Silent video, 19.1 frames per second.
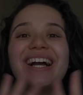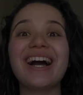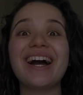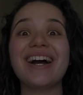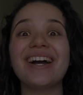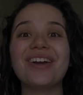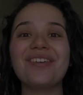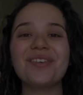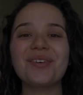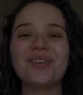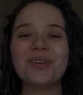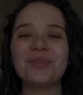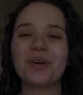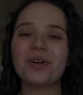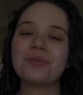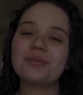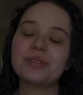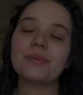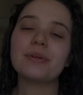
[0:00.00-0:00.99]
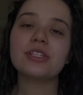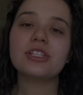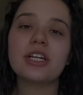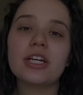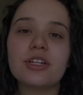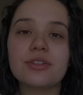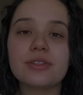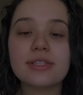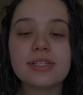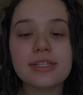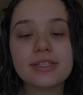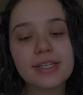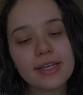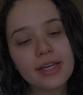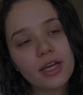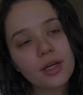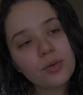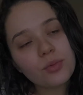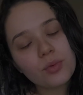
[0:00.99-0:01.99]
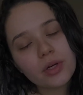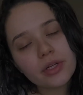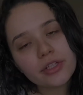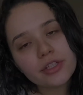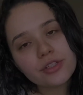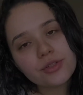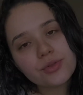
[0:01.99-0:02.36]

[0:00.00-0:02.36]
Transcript: Hi everyone, welcome to my channel. Today I wanted